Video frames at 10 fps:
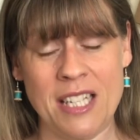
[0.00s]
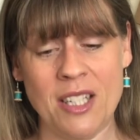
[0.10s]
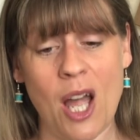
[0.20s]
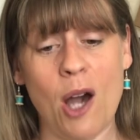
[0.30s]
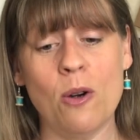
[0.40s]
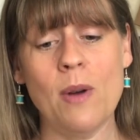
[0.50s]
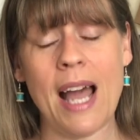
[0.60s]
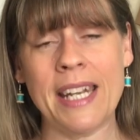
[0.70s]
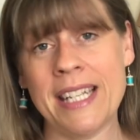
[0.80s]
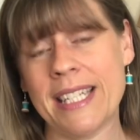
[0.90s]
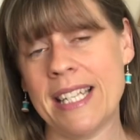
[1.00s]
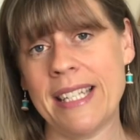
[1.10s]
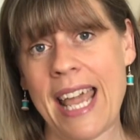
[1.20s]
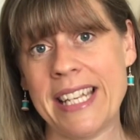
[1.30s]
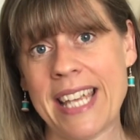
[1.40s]
style and it
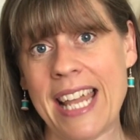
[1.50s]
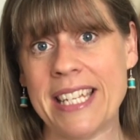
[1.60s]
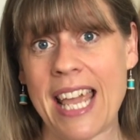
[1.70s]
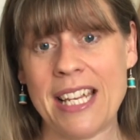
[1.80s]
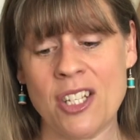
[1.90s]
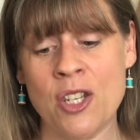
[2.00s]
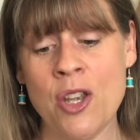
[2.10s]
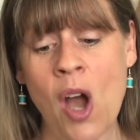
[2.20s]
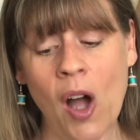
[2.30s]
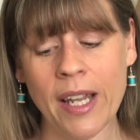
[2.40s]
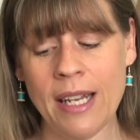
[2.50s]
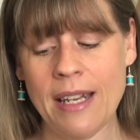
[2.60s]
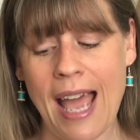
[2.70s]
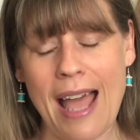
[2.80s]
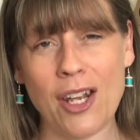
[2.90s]
is
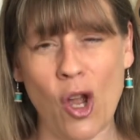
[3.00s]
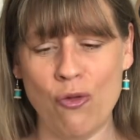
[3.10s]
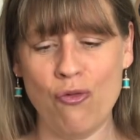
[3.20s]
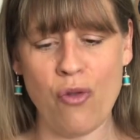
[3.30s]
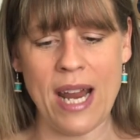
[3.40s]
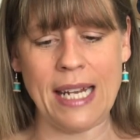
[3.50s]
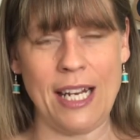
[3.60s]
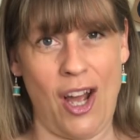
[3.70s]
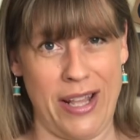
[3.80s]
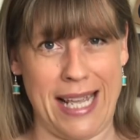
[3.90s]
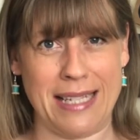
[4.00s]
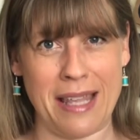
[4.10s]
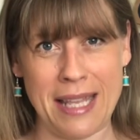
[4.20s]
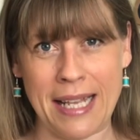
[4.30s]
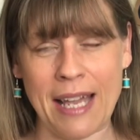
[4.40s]
8889 and I really like these. I
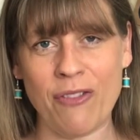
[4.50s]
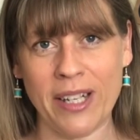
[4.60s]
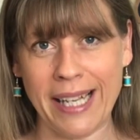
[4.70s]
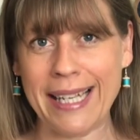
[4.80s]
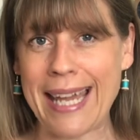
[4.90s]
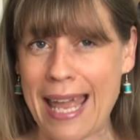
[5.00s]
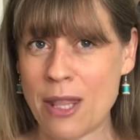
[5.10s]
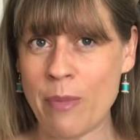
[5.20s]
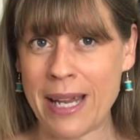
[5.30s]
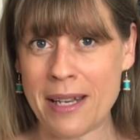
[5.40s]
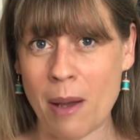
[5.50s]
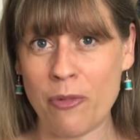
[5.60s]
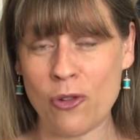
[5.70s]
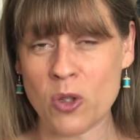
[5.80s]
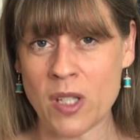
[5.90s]
think if I can get them made up
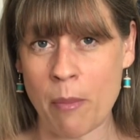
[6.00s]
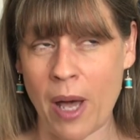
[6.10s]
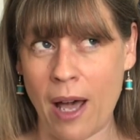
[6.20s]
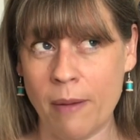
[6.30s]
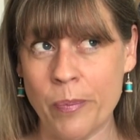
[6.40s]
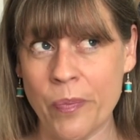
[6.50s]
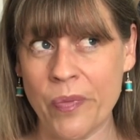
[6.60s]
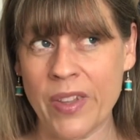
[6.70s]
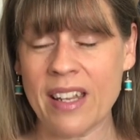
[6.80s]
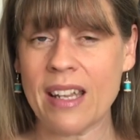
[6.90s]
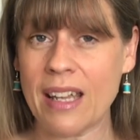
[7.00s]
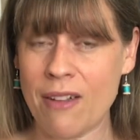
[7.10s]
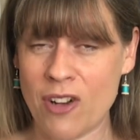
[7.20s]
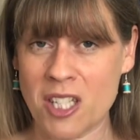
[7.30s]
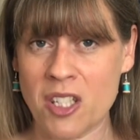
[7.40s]
for summer,
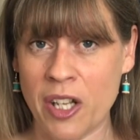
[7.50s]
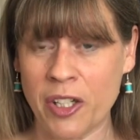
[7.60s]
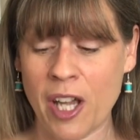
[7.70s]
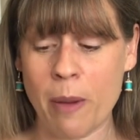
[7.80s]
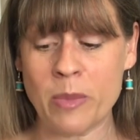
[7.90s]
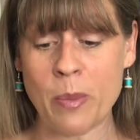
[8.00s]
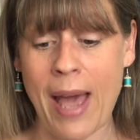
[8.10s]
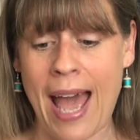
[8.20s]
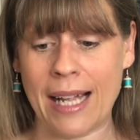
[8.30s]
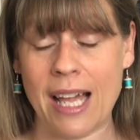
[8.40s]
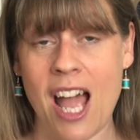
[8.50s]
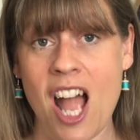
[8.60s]
if our sun comes back,